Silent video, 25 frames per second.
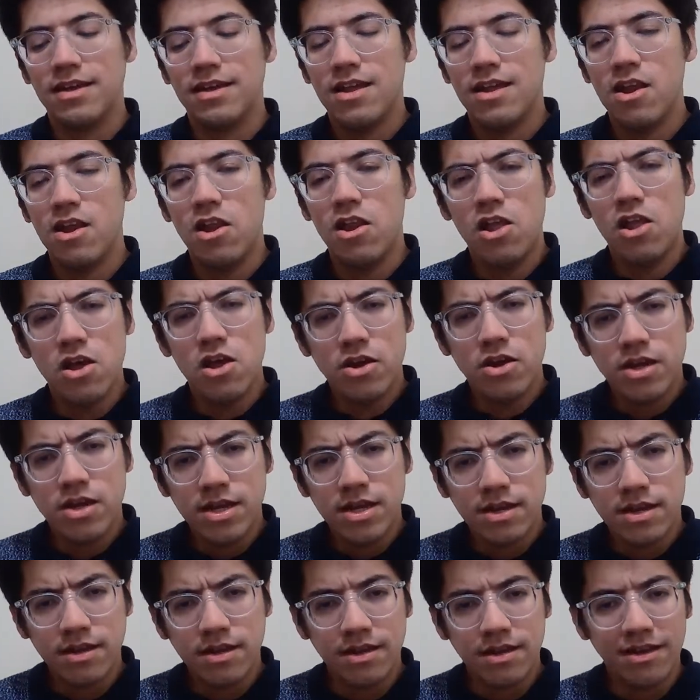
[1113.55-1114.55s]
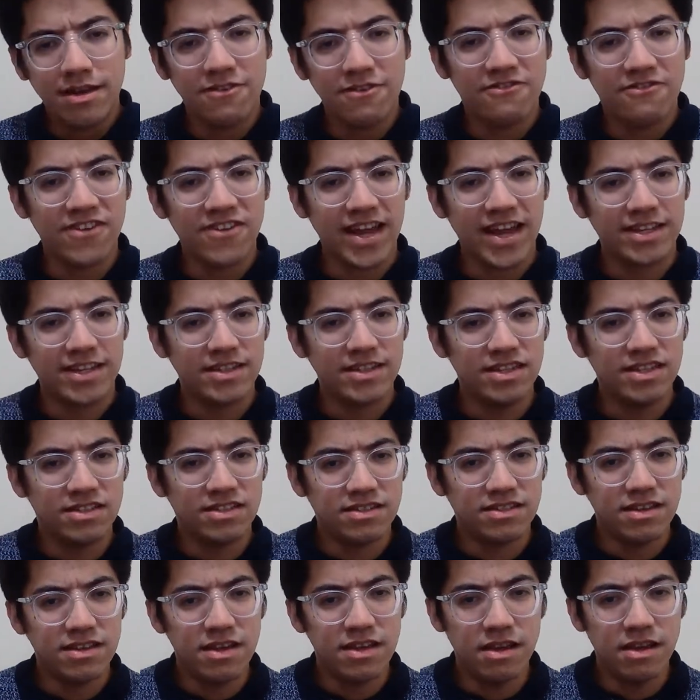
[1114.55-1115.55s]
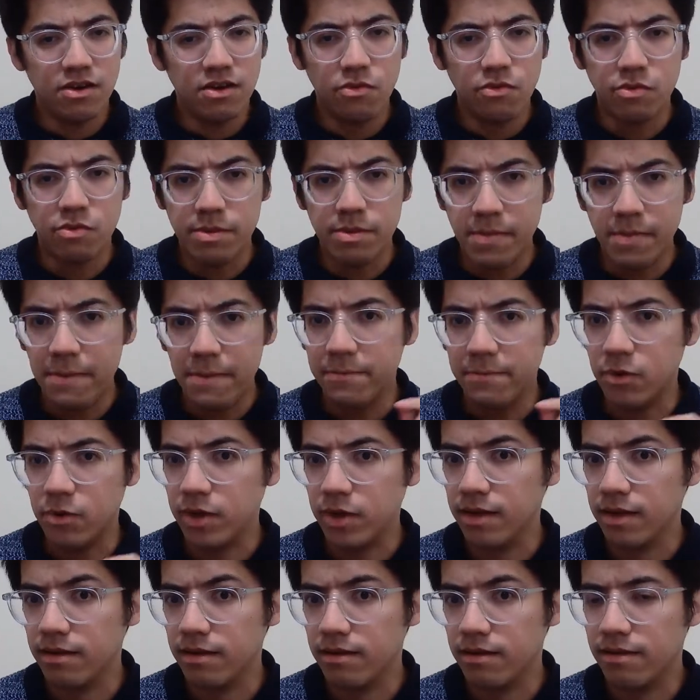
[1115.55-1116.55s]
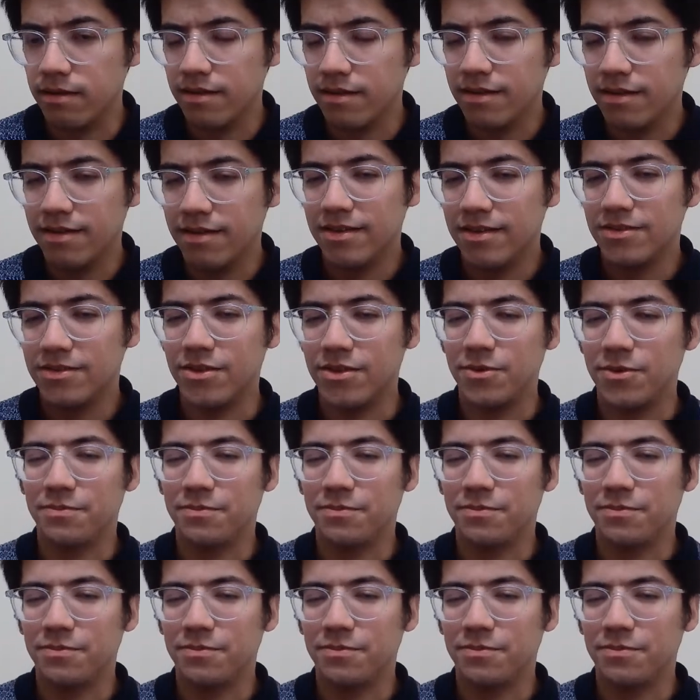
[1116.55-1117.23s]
learning, in fact, is remembering. So